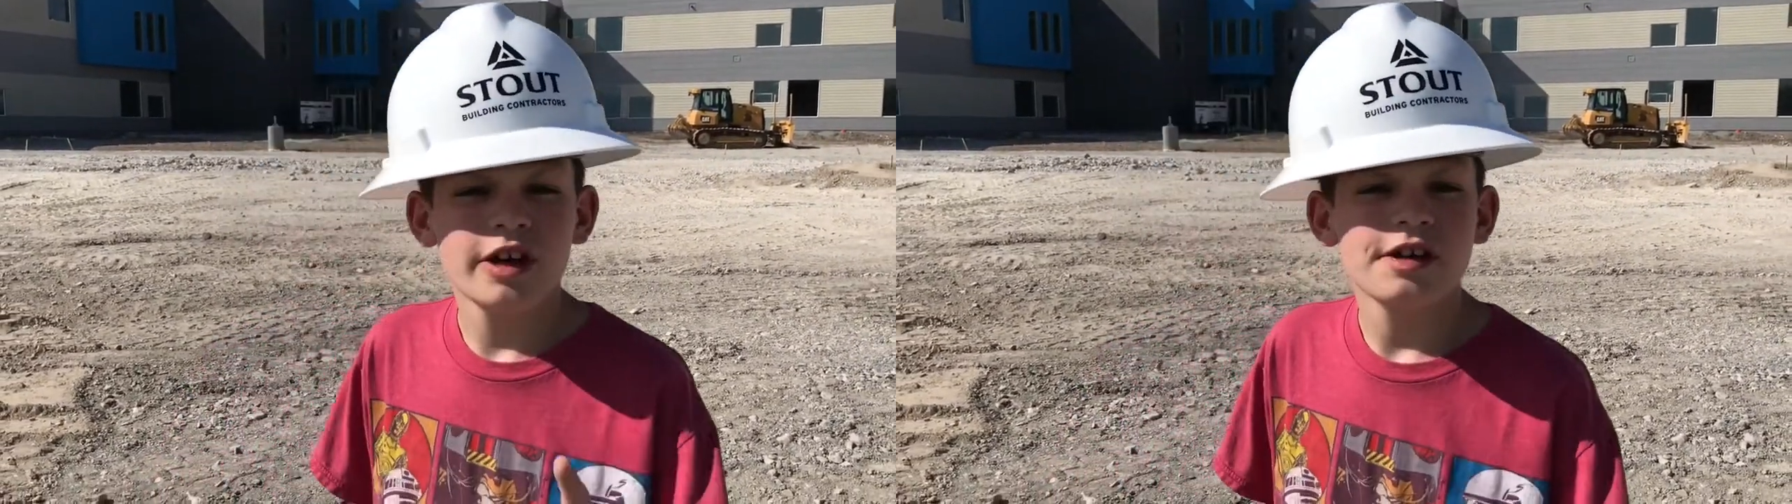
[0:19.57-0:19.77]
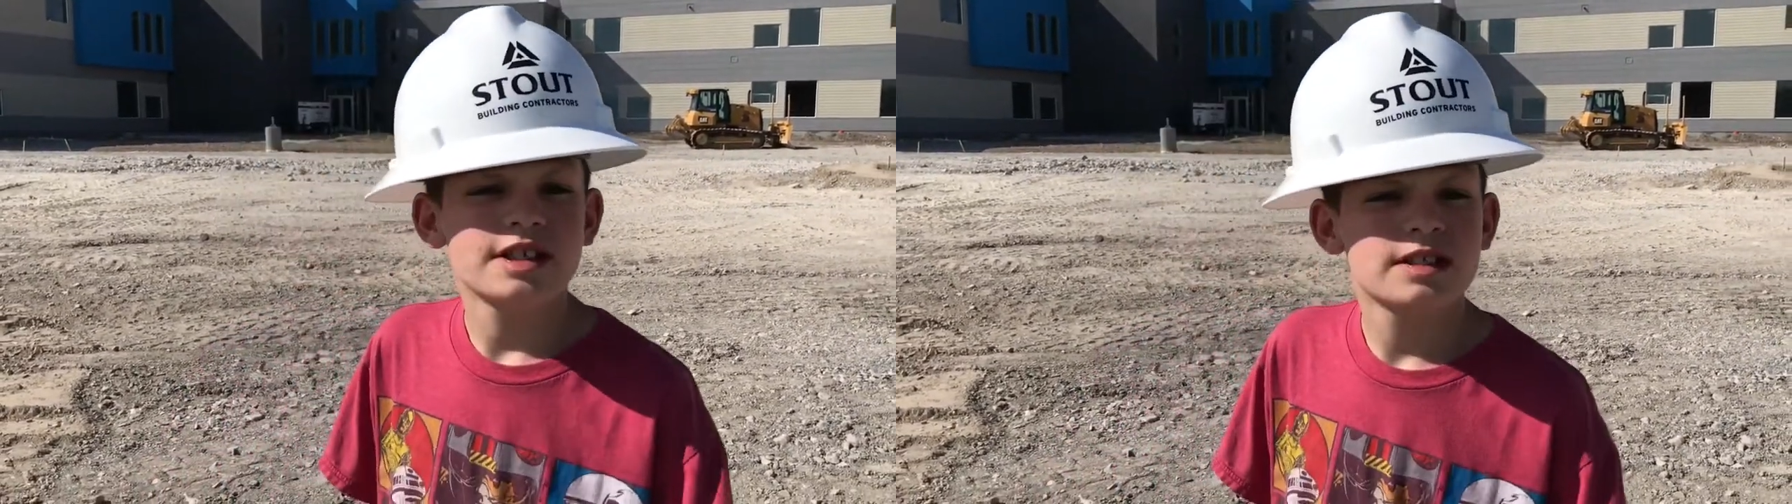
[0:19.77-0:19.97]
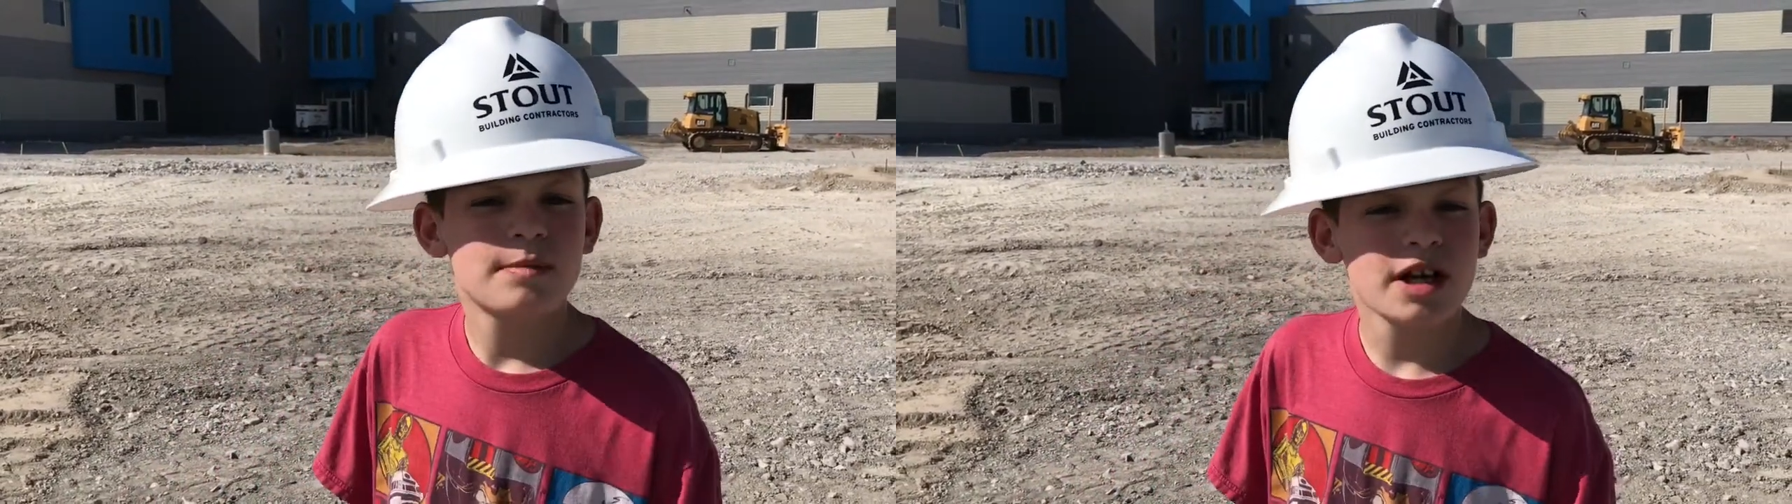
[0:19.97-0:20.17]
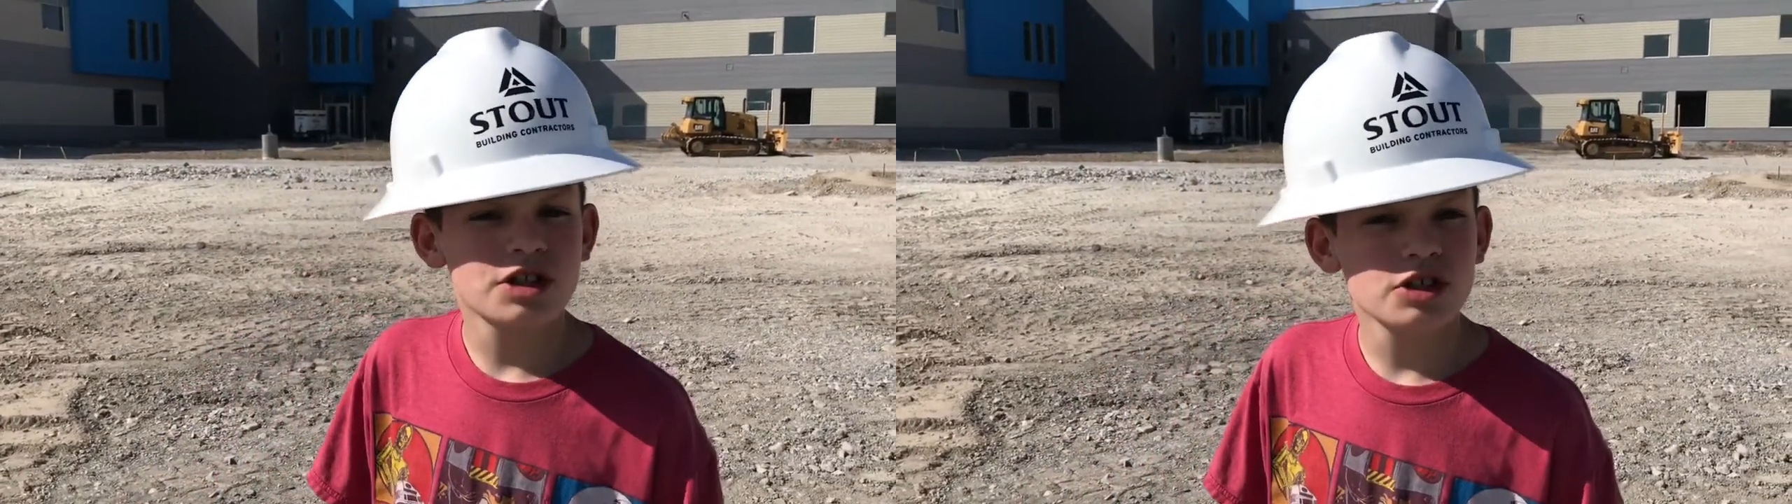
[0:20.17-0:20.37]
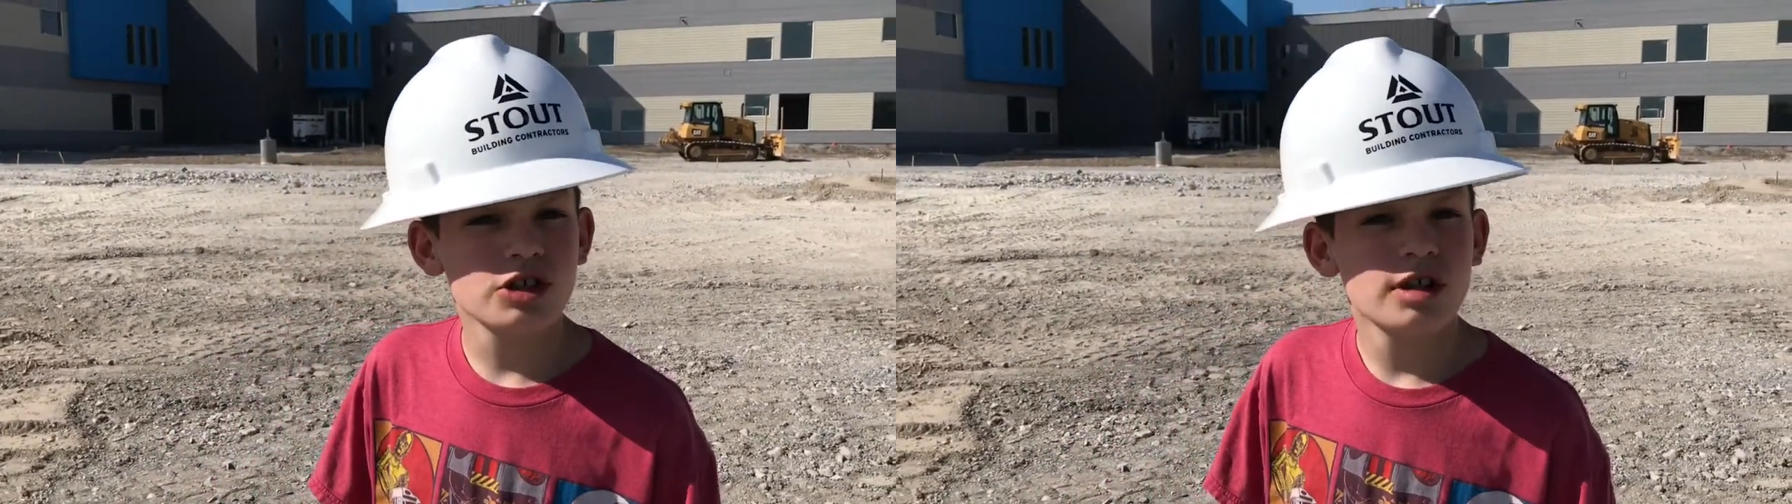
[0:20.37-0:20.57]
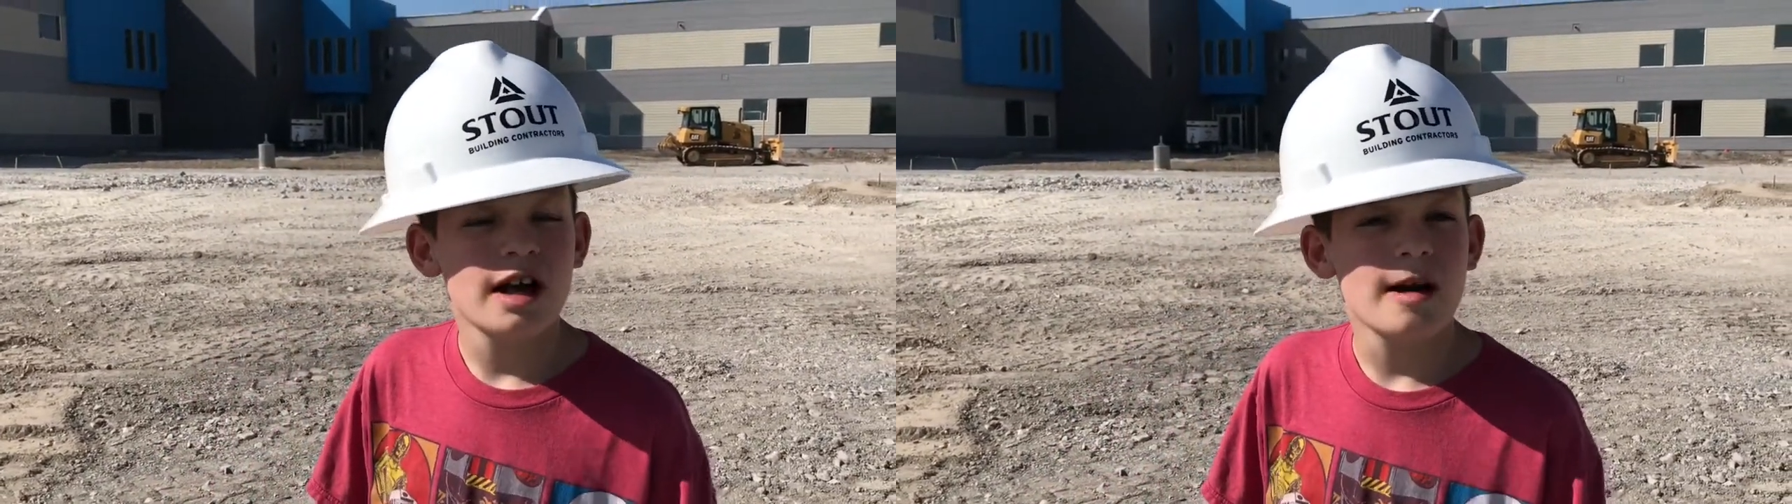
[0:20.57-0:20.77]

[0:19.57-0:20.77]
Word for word: very special